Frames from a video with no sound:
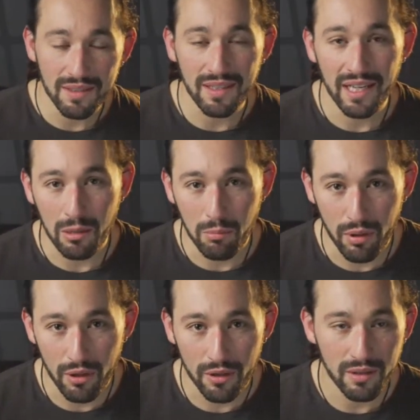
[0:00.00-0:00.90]
they can
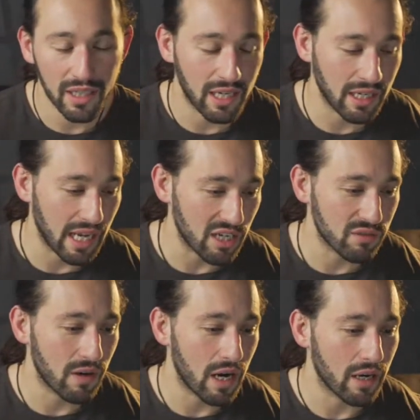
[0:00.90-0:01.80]
burn, they can catch
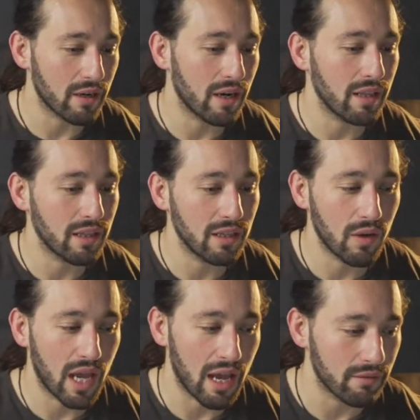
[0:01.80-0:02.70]
fire, and then you
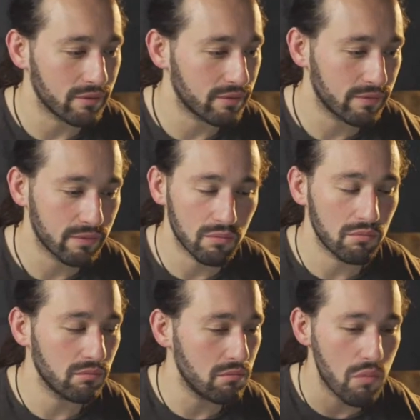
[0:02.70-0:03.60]
have
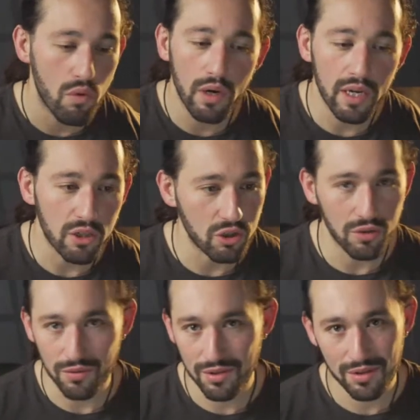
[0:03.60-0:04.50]
more
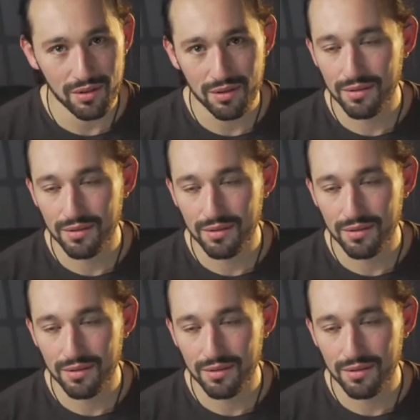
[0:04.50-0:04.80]
issues.